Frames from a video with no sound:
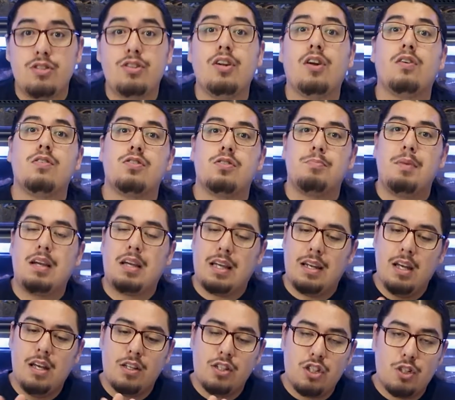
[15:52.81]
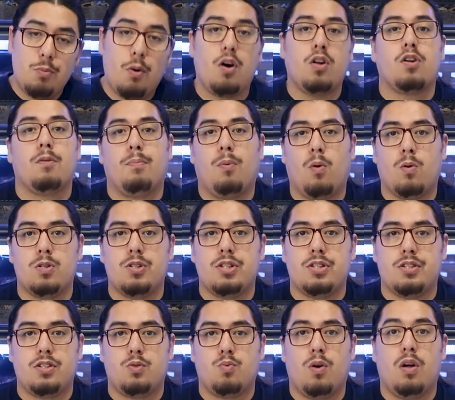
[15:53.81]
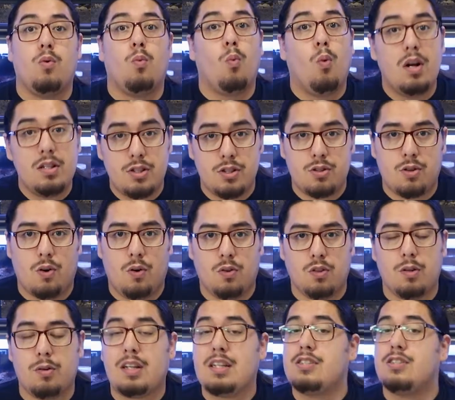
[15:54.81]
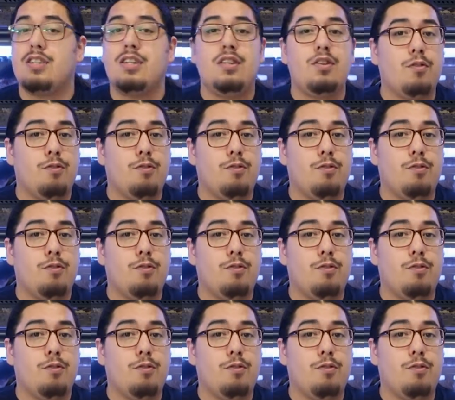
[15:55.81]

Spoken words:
You can also make it smaller portions as well once they're older, because then